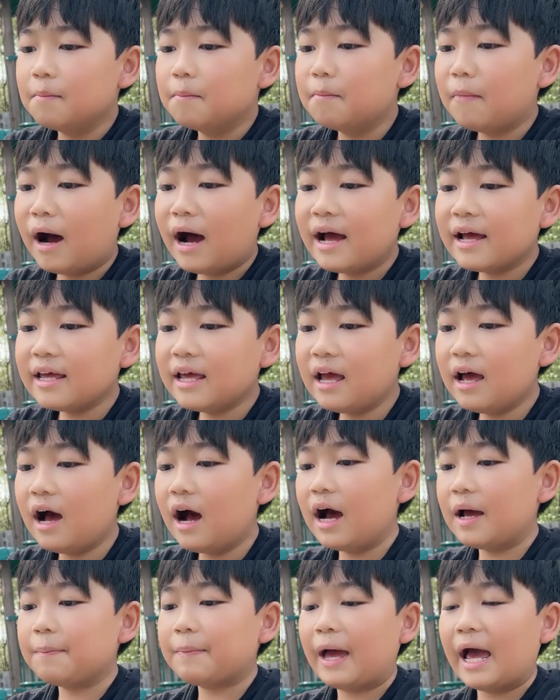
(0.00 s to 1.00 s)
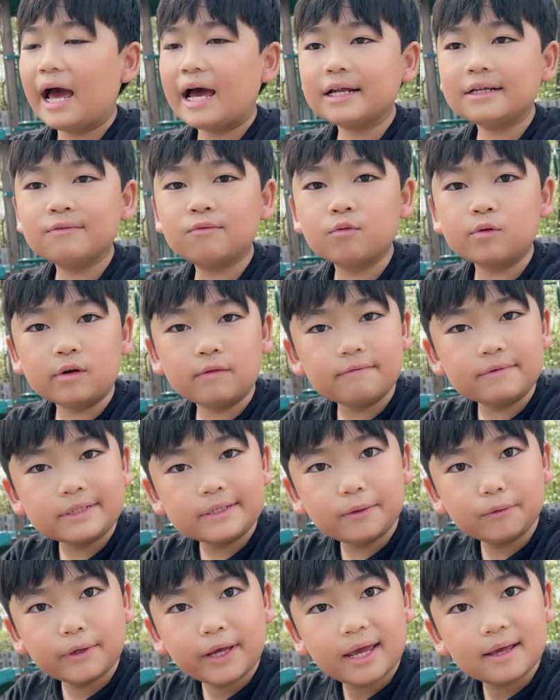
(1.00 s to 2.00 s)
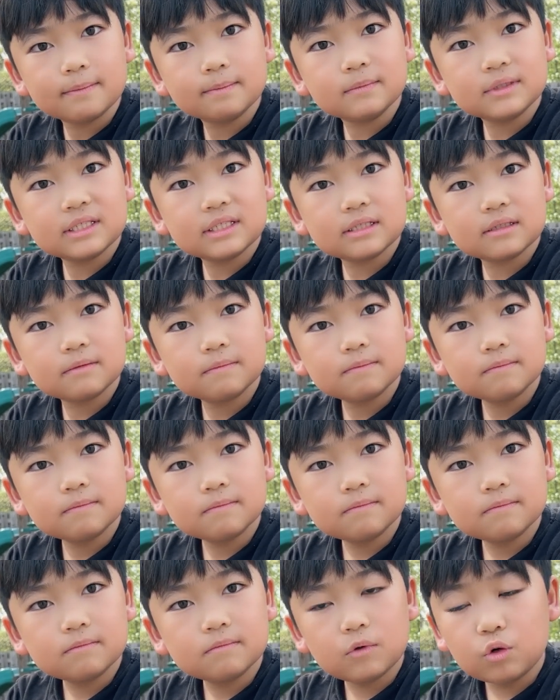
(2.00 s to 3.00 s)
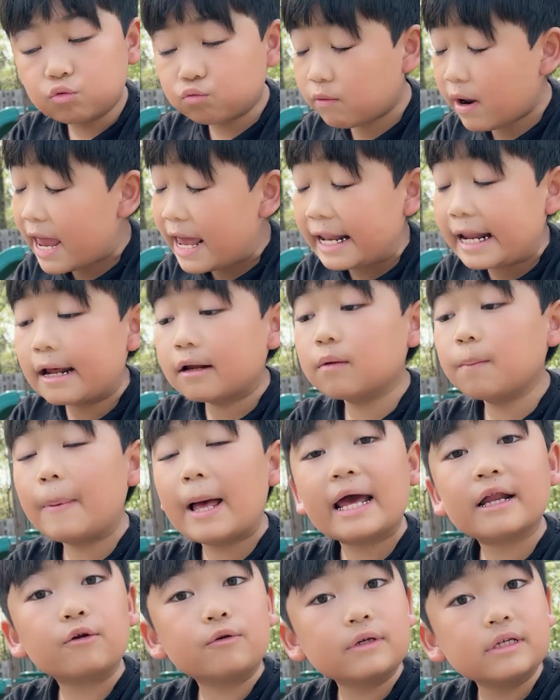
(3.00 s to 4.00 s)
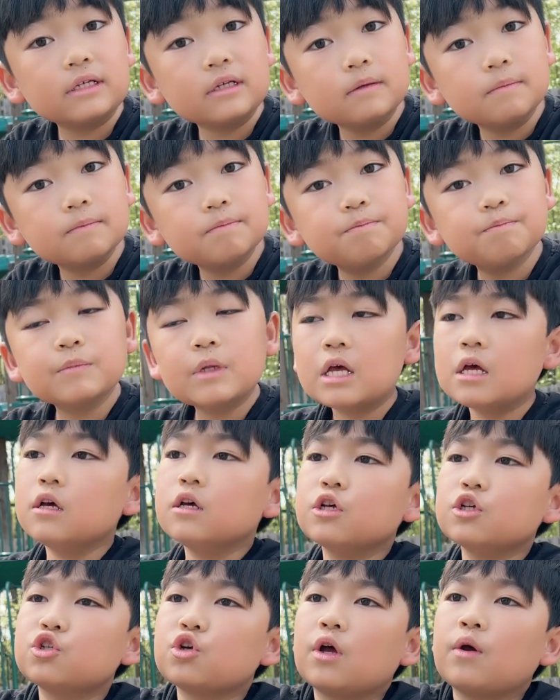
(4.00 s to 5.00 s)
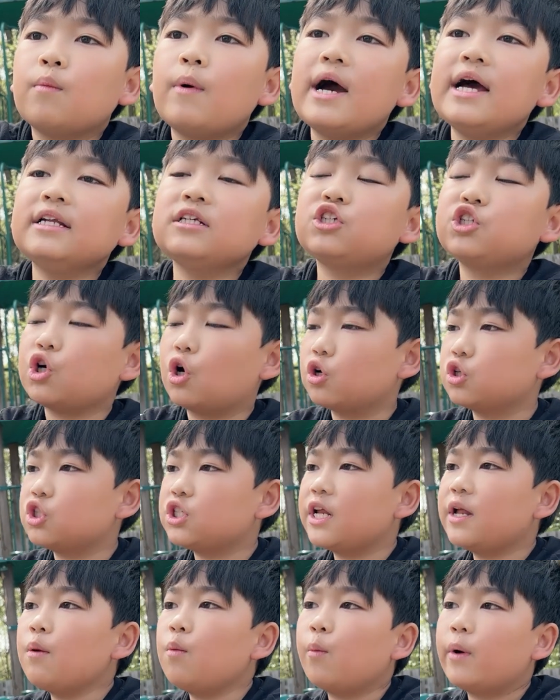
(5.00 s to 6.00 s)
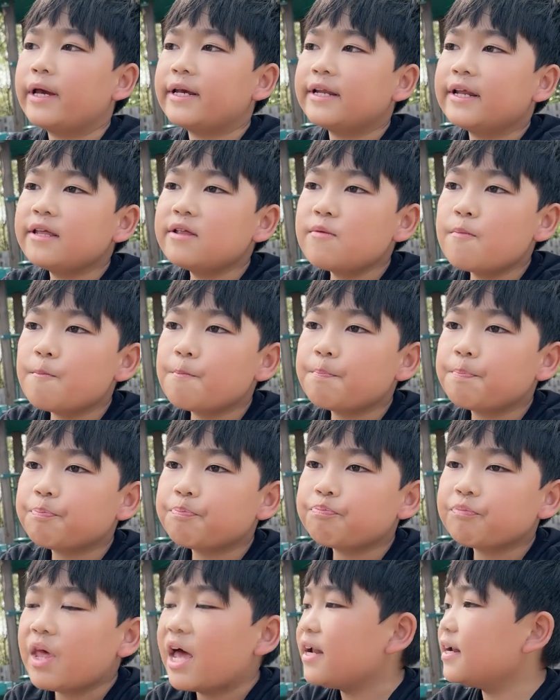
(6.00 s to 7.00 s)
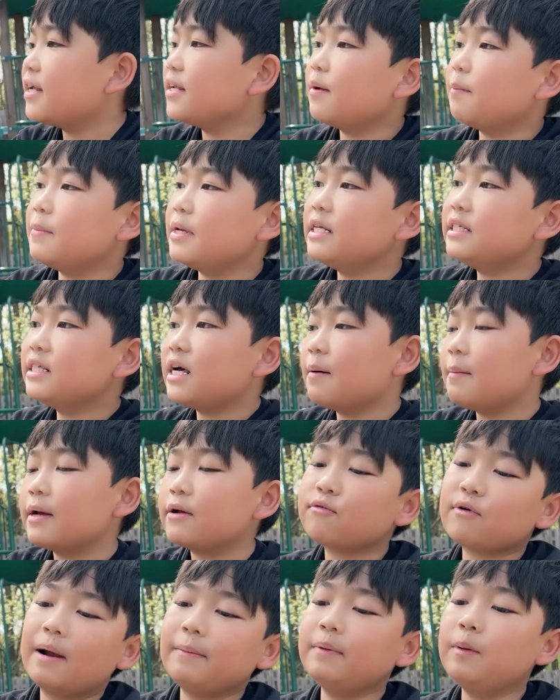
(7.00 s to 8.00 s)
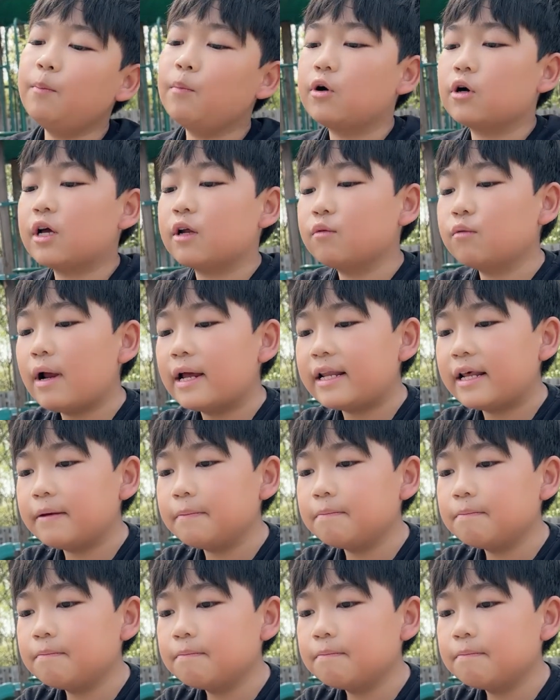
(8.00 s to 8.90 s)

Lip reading: my iPad for the video games ran out of battery. So I went and charged it and waited. And in the meantime, I grabbed the book and read it.